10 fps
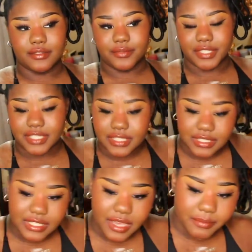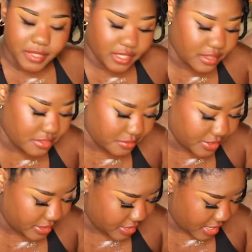really get me
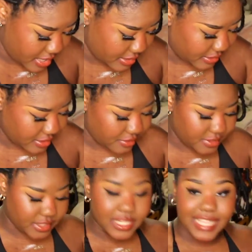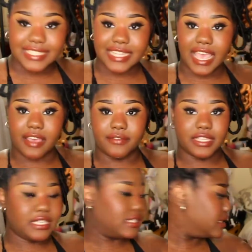through the day. So it's nice to have
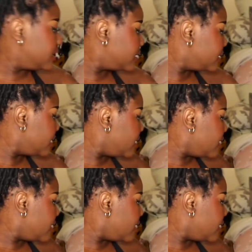these.